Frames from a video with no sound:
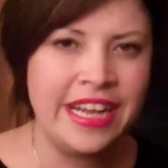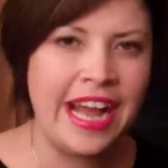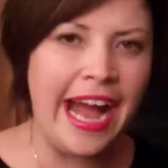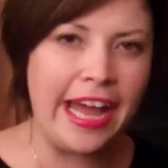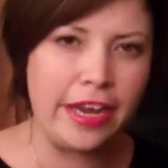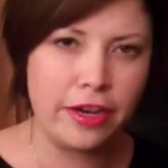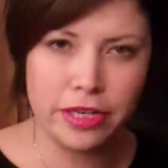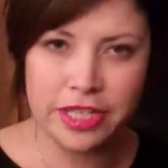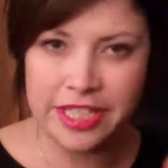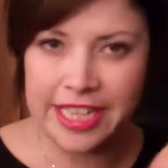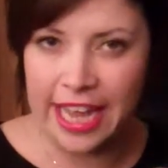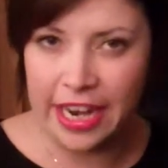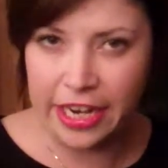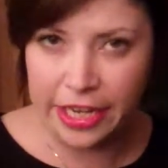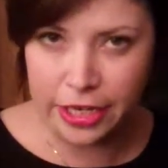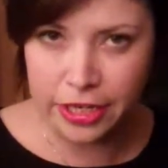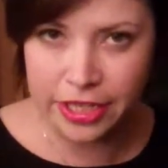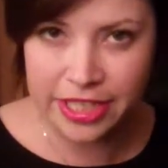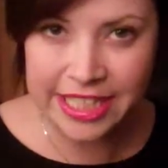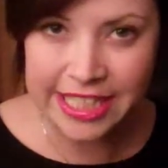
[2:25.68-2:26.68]
understanding
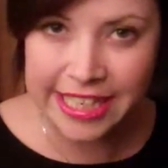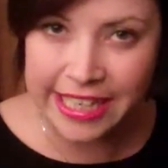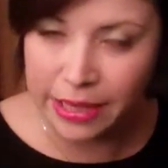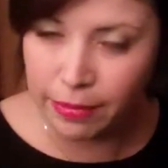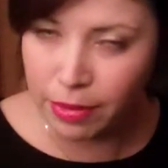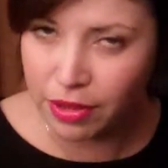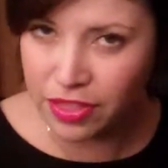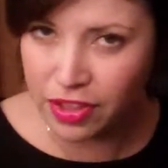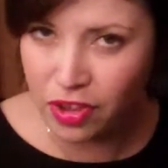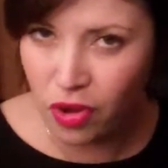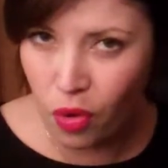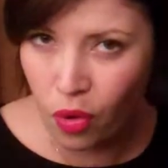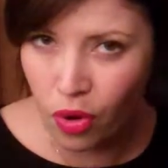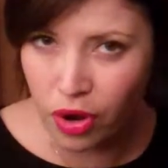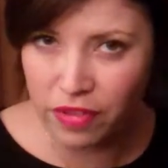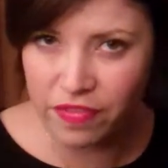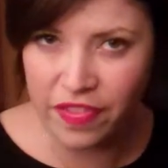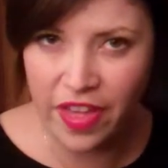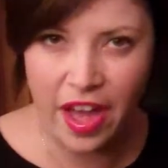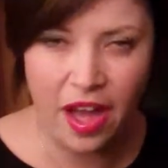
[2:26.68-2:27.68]
your team at the core
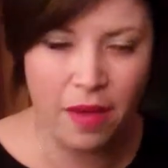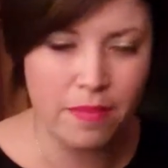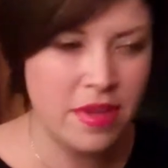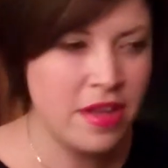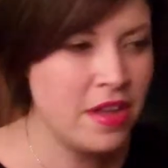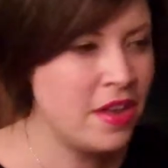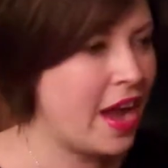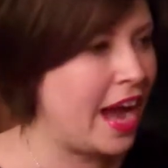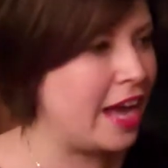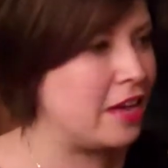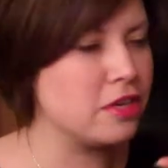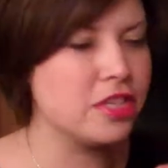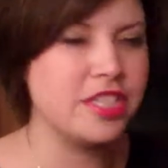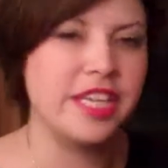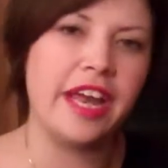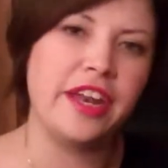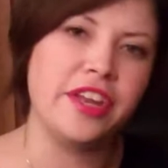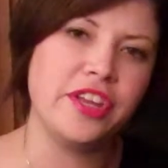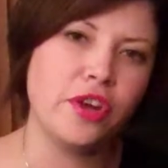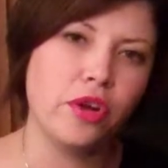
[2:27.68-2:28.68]
of them,
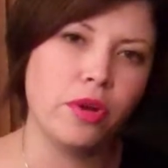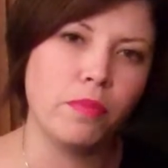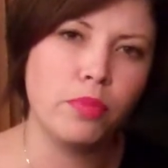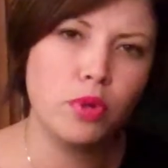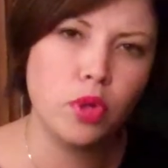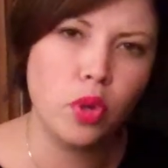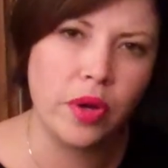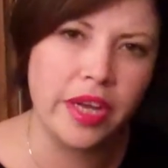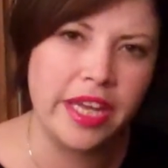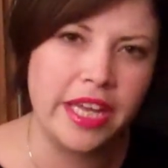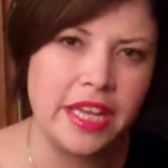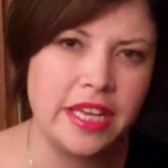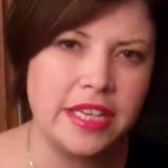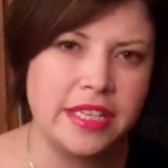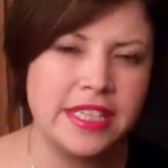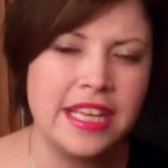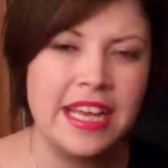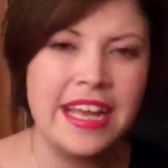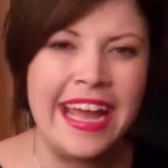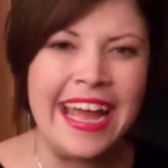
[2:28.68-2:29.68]
understanding your employees.